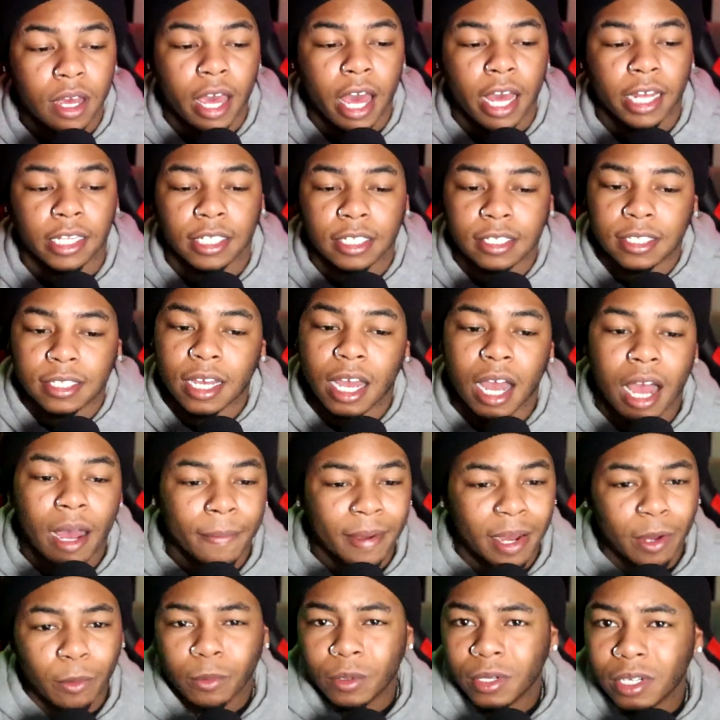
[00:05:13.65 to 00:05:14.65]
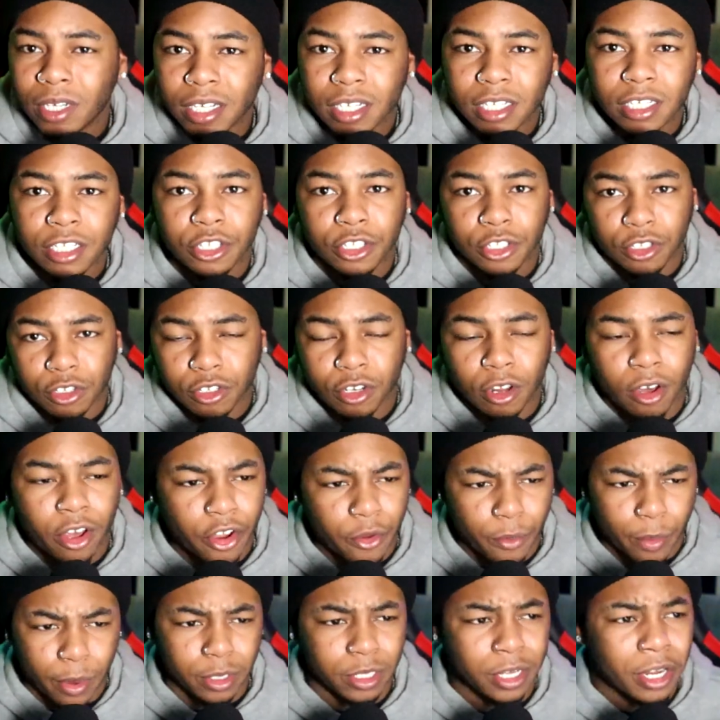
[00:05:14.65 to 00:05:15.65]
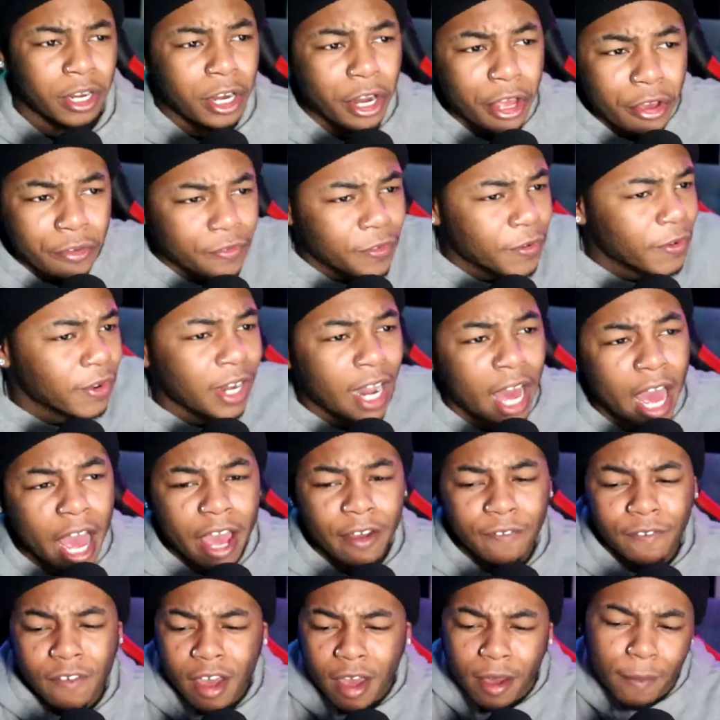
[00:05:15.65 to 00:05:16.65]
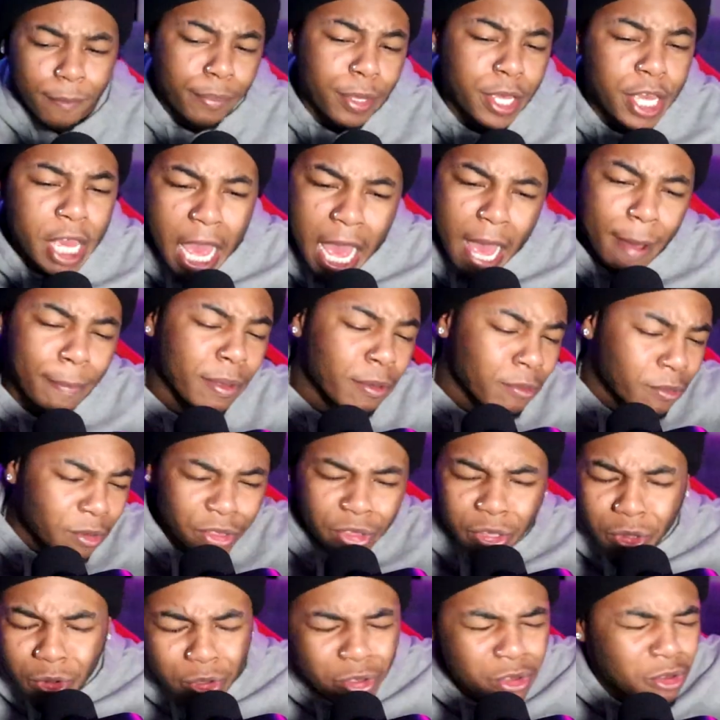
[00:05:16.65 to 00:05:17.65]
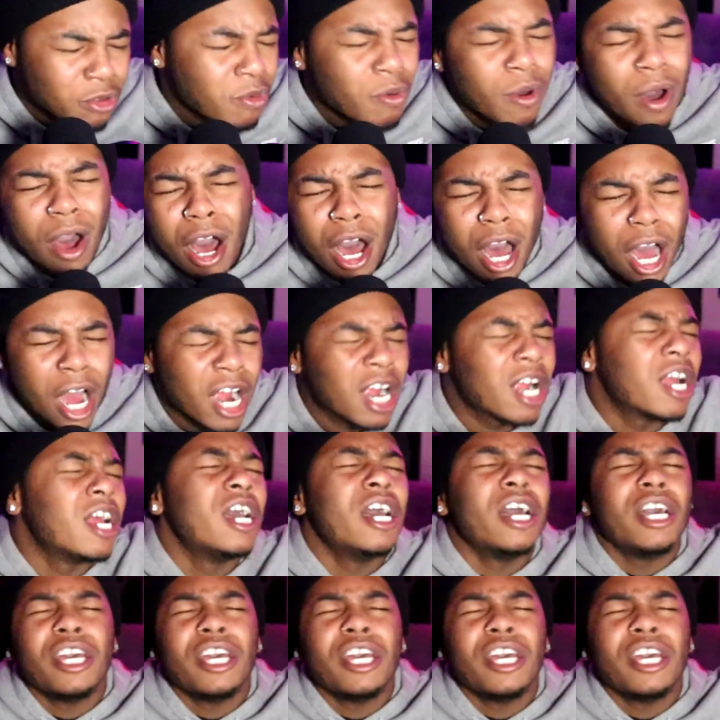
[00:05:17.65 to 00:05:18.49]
At the time, I was, you know, everybody's like, live your life, be happy with who you are.